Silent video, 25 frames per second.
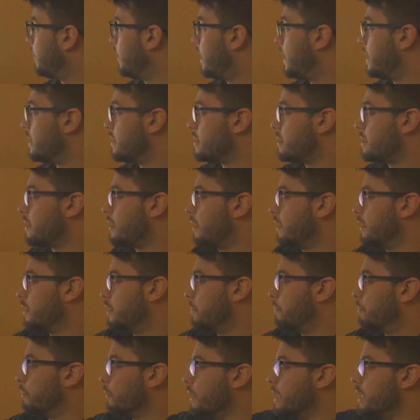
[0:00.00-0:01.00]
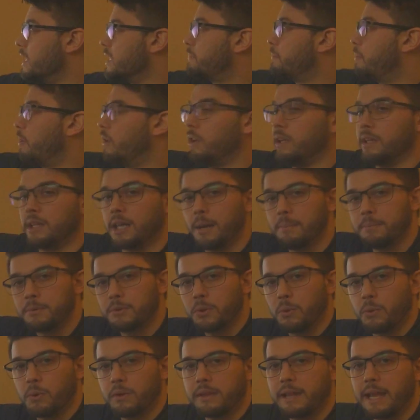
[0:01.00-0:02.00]
as debris is pulling up
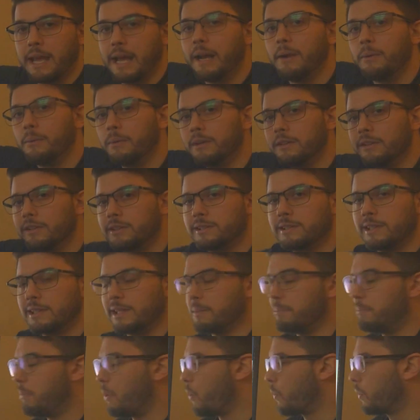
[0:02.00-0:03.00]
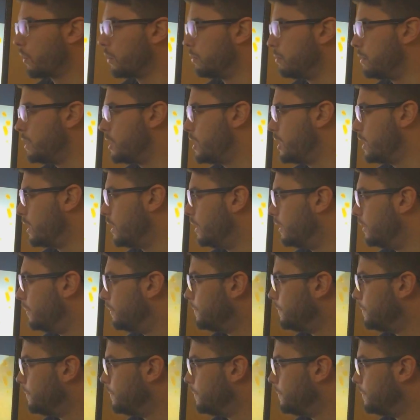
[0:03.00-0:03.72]
toward that, what looks like a portal machine.